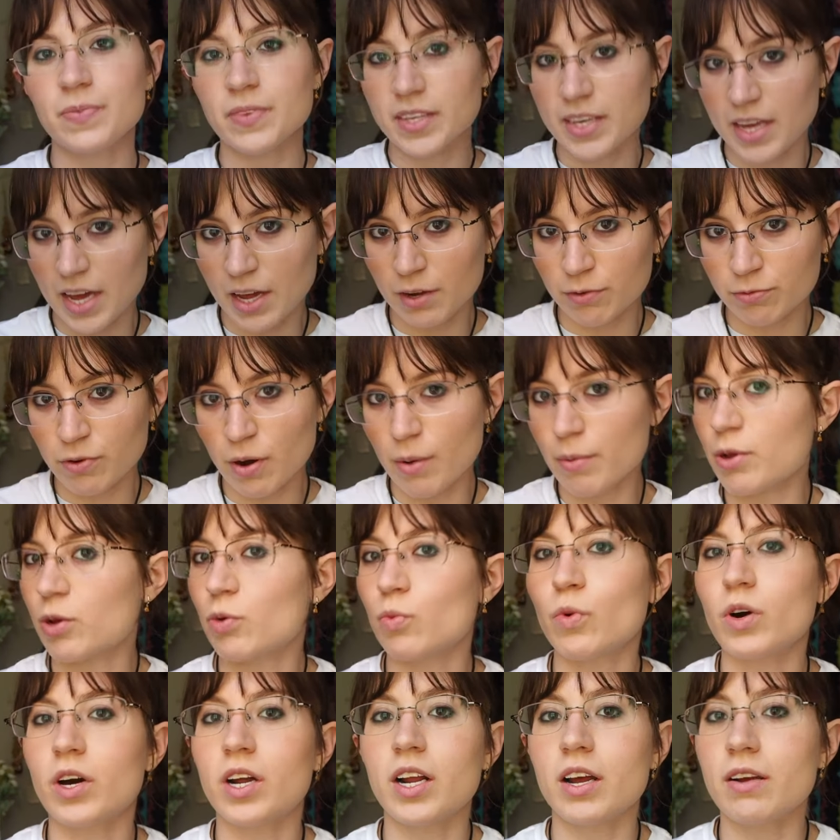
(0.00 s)
get from it
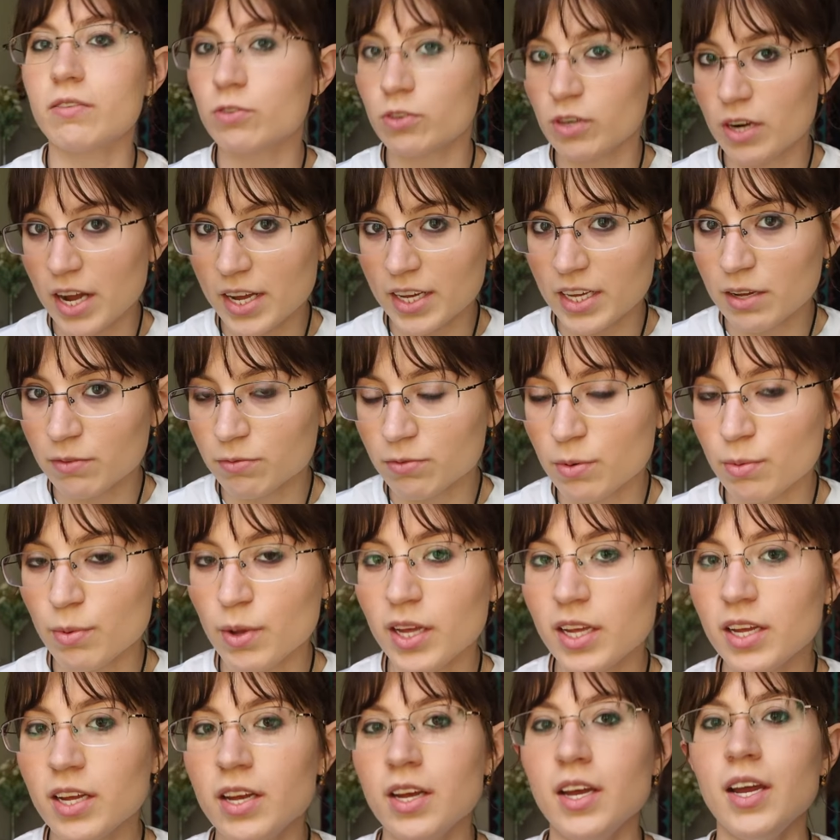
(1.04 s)
whatever I get from it.